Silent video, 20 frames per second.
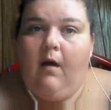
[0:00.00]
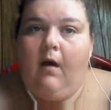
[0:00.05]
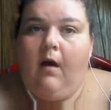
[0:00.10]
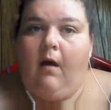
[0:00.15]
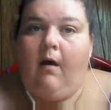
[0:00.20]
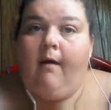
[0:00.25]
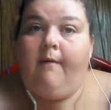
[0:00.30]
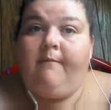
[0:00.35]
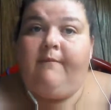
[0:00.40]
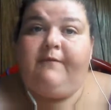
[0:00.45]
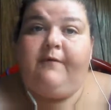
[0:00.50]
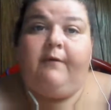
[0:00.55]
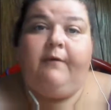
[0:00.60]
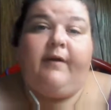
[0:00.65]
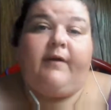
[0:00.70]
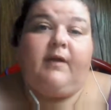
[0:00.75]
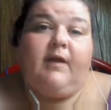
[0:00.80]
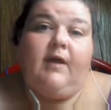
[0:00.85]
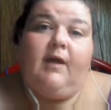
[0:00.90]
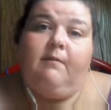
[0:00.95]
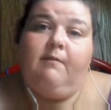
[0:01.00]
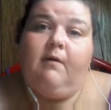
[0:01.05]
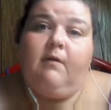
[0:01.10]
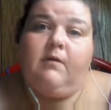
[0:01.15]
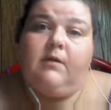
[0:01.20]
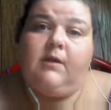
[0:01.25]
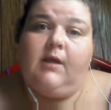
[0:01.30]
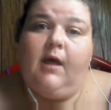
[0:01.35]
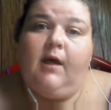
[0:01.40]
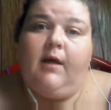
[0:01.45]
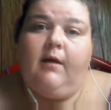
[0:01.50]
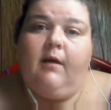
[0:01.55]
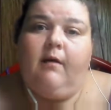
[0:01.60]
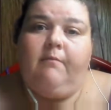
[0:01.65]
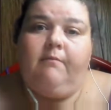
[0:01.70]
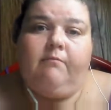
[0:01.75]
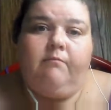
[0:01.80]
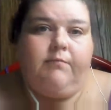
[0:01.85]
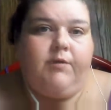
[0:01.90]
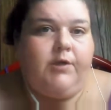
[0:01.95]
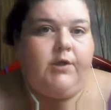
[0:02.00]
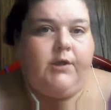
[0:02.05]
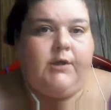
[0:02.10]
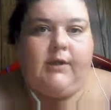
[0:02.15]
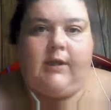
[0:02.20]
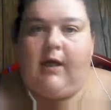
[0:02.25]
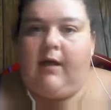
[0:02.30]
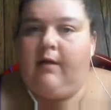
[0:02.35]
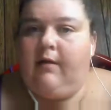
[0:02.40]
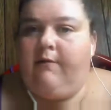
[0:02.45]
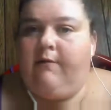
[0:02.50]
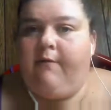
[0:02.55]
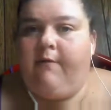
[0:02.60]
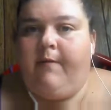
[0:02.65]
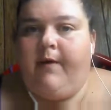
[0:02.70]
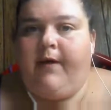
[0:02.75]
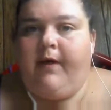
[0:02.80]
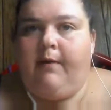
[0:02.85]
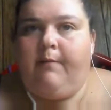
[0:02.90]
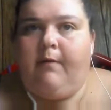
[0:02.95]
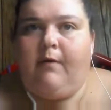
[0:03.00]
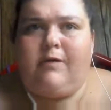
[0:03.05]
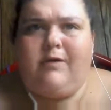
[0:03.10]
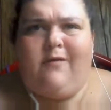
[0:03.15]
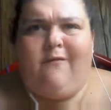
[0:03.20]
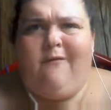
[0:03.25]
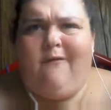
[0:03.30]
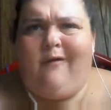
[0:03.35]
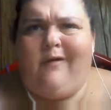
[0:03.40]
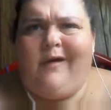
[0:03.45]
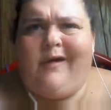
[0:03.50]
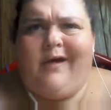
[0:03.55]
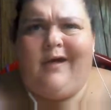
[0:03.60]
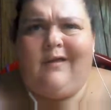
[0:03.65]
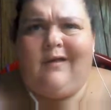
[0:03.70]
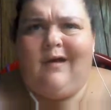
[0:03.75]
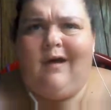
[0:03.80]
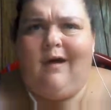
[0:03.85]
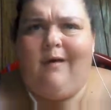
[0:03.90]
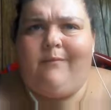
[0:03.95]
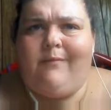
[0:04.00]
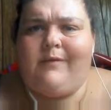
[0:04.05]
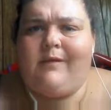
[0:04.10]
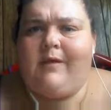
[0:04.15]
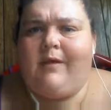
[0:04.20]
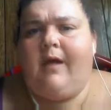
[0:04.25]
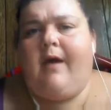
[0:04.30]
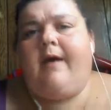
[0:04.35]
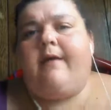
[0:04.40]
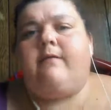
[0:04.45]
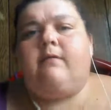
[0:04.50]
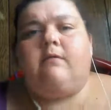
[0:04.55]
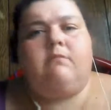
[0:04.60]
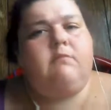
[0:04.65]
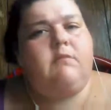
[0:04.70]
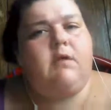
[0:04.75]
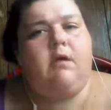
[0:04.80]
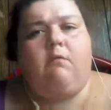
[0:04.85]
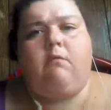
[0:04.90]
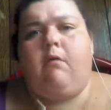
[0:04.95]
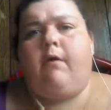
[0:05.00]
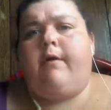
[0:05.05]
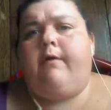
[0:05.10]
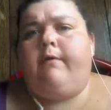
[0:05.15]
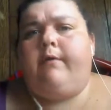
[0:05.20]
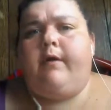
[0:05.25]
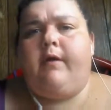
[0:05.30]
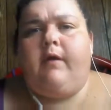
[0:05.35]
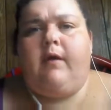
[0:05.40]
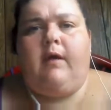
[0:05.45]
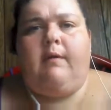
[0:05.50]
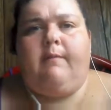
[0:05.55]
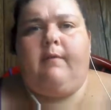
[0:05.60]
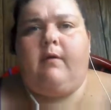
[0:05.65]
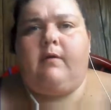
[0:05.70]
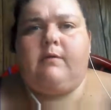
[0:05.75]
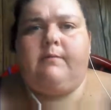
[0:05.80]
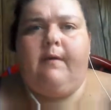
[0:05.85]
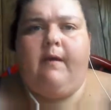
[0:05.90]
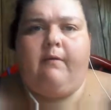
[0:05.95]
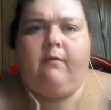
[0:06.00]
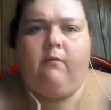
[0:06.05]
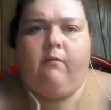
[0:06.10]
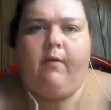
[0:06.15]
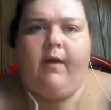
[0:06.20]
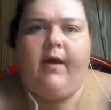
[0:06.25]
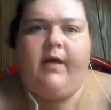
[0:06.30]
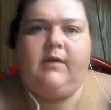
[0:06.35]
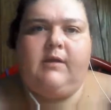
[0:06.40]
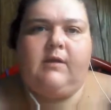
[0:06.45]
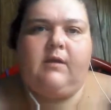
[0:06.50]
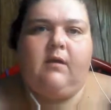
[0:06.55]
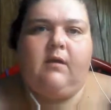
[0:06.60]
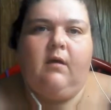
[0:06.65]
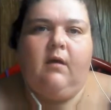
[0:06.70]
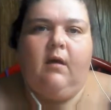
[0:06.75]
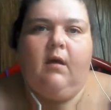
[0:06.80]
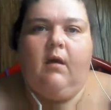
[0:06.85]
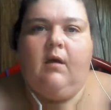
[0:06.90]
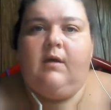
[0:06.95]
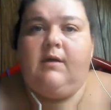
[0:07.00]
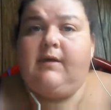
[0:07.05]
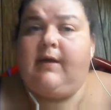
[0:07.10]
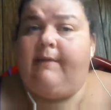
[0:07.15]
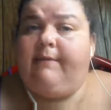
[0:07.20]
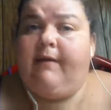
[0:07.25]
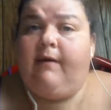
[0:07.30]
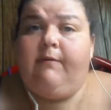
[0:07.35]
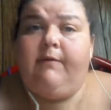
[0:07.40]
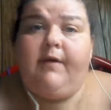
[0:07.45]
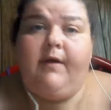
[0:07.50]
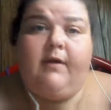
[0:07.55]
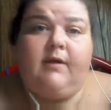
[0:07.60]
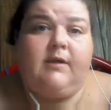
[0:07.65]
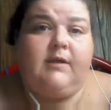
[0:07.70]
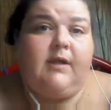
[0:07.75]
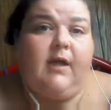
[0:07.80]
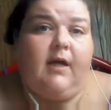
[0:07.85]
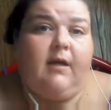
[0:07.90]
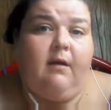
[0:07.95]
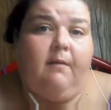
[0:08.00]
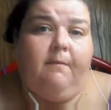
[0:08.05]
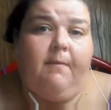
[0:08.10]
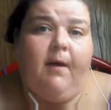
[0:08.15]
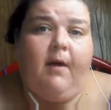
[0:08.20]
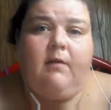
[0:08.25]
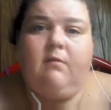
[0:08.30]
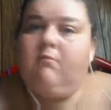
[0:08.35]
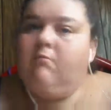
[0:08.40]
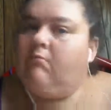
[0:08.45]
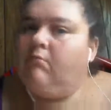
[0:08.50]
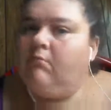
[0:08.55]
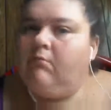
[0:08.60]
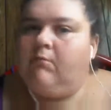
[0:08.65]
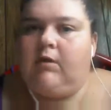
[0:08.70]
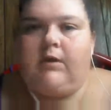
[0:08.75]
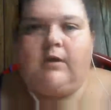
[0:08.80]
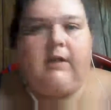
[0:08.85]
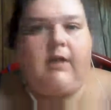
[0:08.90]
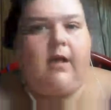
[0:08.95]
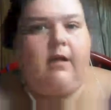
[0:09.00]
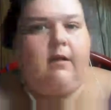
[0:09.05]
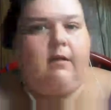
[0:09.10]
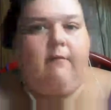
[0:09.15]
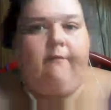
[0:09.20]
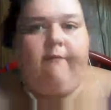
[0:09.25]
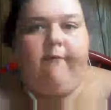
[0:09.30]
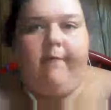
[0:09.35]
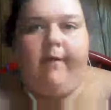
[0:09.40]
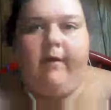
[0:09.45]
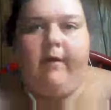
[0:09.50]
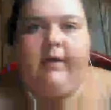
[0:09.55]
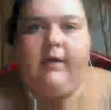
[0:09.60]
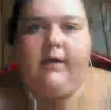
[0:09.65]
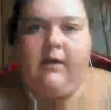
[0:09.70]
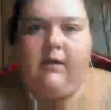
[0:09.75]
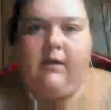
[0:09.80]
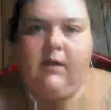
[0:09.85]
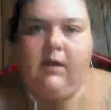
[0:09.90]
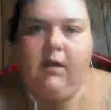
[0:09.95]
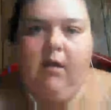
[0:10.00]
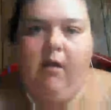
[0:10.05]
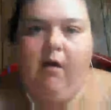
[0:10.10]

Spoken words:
If you click the email sign up, you're just signing up for my email. So if you've already got the copies of that, don't worry, you'll get emails about the rest. Same thing when you hit the sign up button, just signing up for my list.